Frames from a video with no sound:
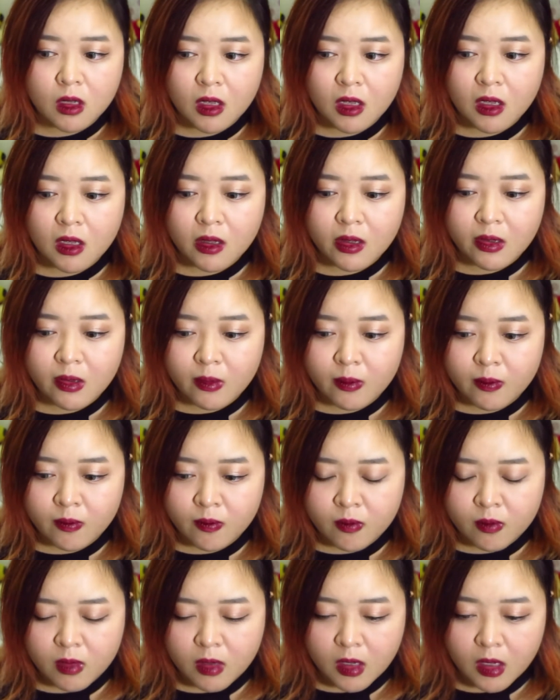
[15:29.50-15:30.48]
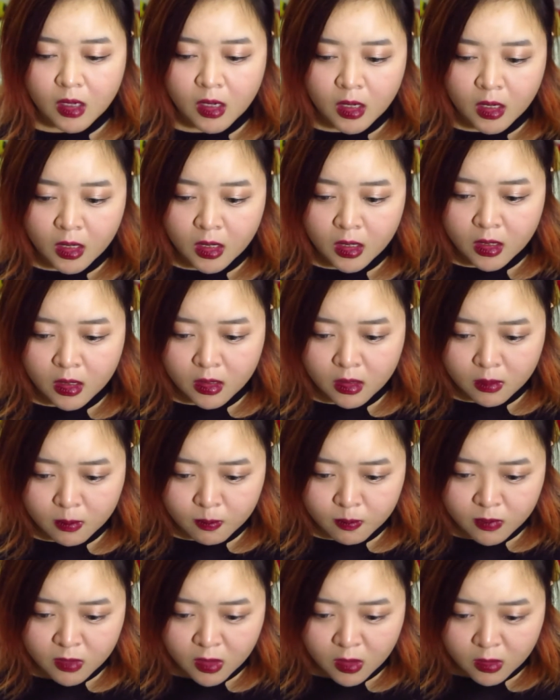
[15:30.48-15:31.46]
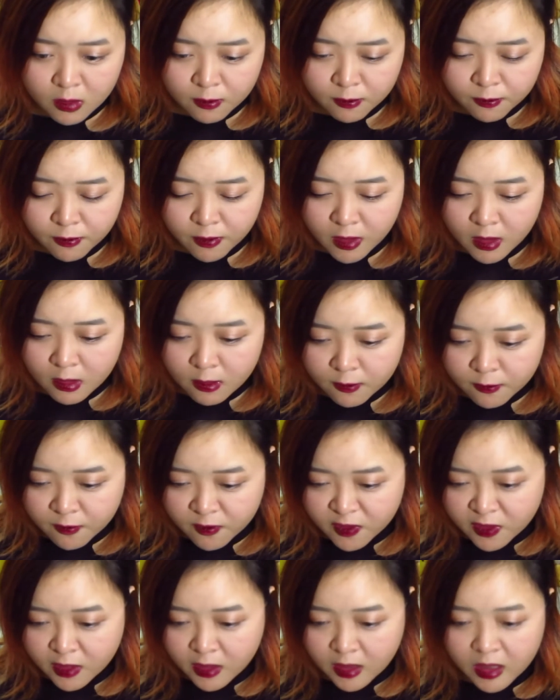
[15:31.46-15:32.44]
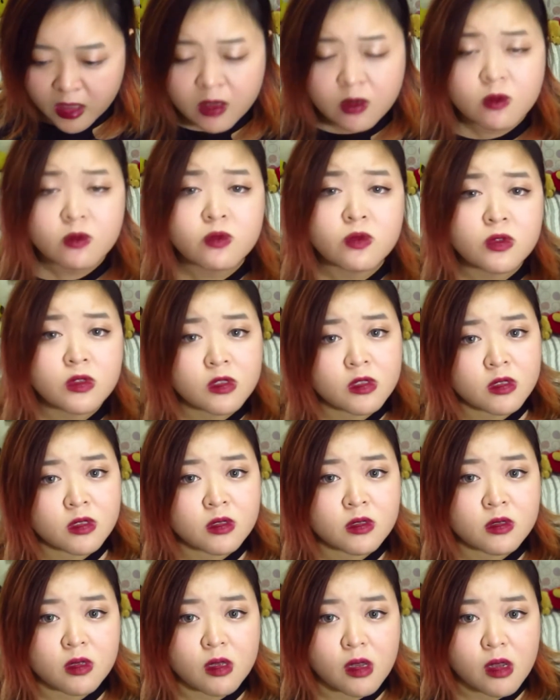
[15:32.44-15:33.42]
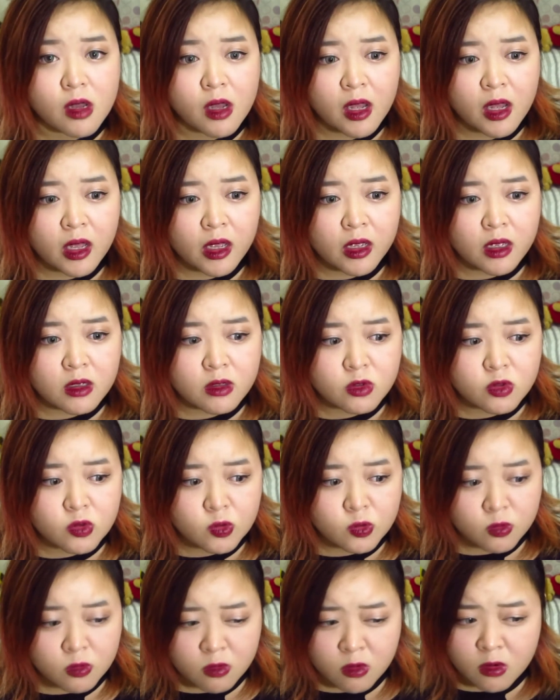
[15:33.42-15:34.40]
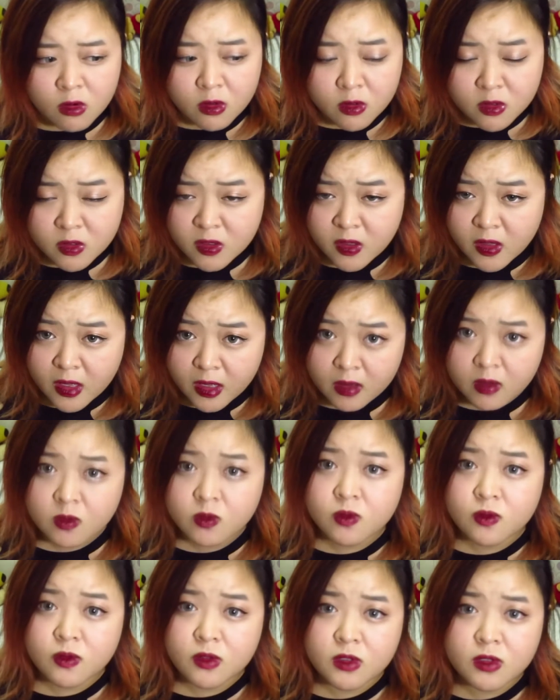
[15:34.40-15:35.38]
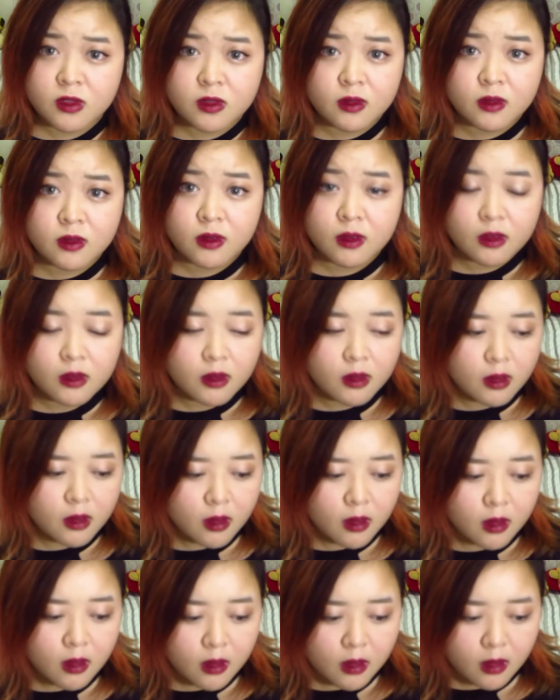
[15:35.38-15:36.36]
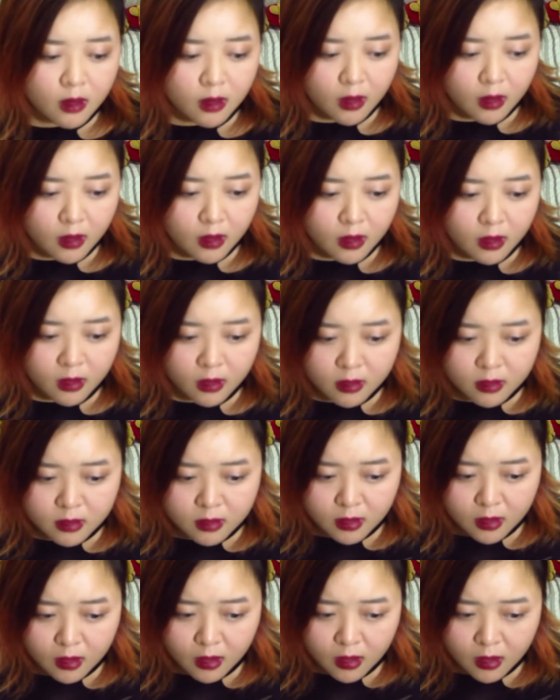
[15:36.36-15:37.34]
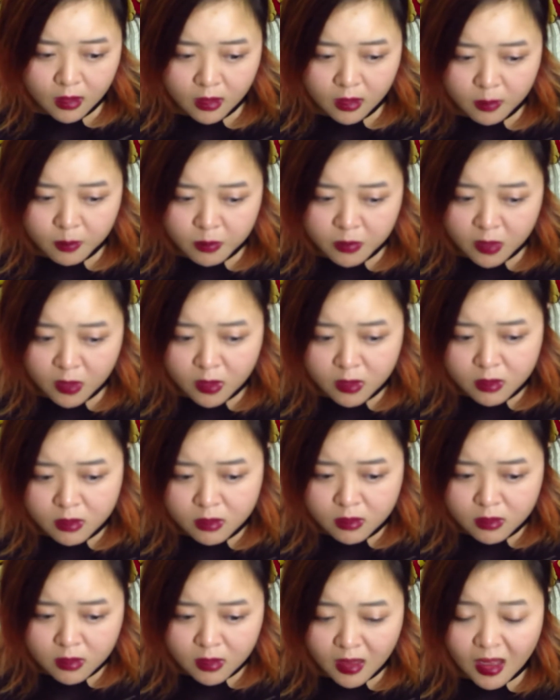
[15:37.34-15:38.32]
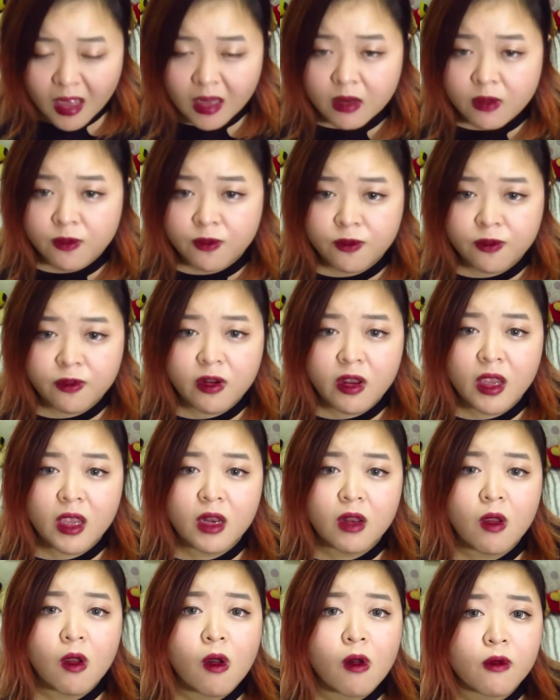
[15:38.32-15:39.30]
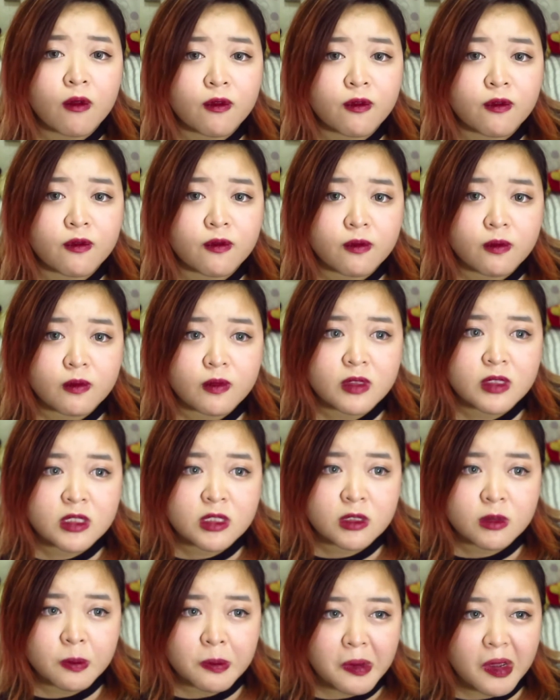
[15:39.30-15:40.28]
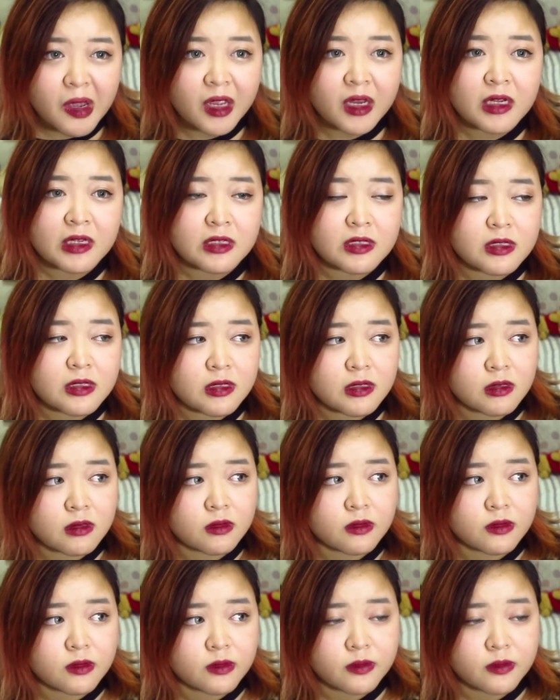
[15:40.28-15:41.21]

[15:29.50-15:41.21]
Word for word: Um, I'm not afraid of clowns. I draw clowns and I'm not that afraid of spiders.